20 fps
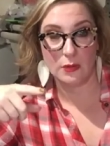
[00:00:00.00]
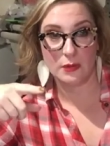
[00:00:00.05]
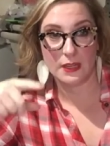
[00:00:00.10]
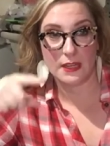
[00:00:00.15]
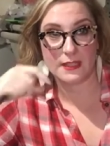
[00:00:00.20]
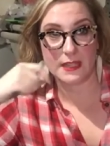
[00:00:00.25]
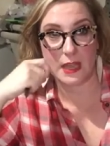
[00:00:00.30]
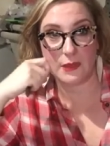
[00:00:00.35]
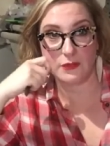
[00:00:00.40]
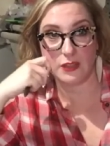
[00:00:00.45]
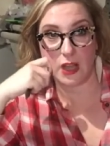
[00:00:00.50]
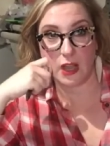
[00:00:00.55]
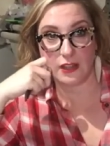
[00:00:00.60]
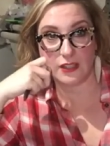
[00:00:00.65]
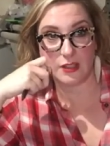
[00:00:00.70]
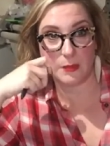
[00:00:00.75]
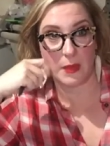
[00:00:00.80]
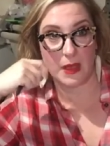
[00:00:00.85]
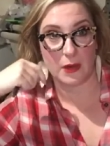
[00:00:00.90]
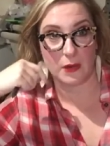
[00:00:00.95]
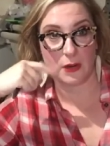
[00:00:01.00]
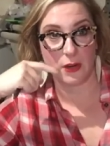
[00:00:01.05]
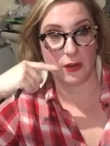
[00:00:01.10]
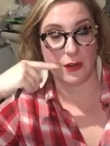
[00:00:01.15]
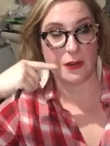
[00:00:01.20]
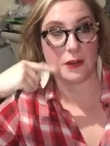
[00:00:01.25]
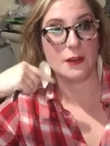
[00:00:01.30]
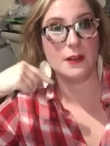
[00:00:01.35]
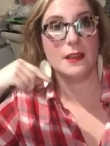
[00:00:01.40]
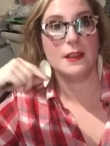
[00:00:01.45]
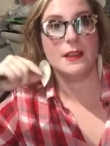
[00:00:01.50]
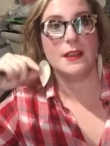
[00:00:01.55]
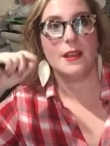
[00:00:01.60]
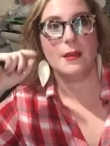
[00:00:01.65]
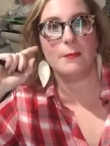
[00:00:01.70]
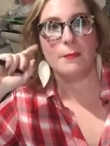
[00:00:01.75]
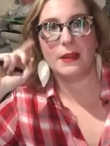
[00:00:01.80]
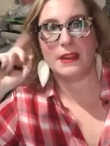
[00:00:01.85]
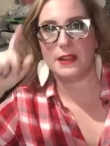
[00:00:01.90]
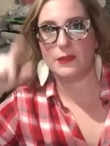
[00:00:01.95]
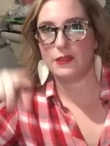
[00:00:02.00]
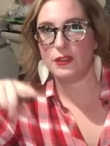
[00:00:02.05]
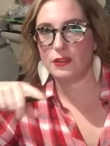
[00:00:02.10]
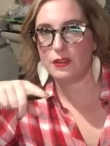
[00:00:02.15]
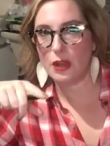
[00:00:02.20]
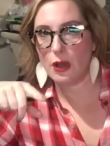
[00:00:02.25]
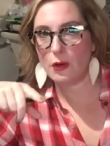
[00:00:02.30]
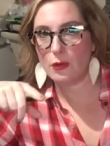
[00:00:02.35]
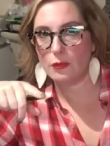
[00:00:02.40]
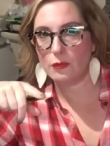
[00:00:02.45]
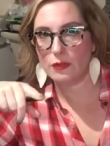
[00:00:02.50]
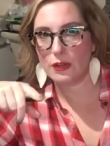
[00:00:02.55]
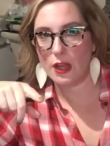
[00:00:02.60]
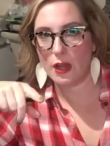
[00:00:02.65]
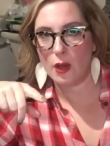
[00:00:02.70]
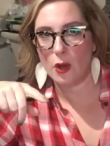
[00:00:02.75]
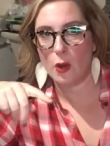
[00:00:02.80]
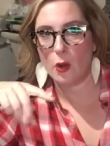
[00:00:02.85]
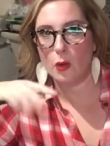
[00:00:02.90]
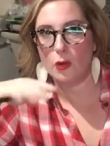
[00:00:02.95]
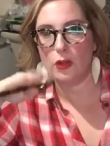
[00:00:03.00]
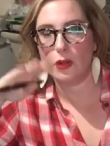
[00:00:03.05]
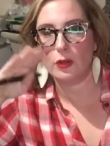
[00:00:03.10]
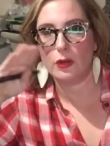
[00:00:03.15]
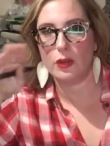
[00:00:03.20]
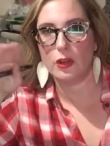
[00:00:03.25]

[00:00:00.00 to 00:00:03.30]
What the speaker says: because I've talked about her. But if you don't know, you can